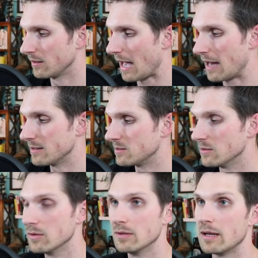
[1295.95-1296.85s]
the
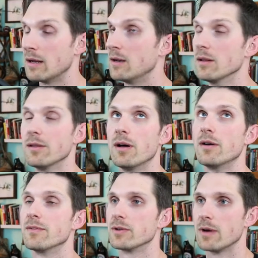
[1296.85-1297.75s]
attitude and I
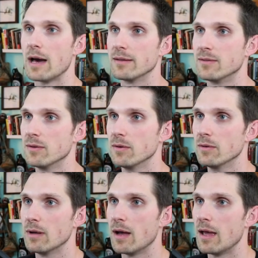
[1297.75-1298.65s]
love the gratitude.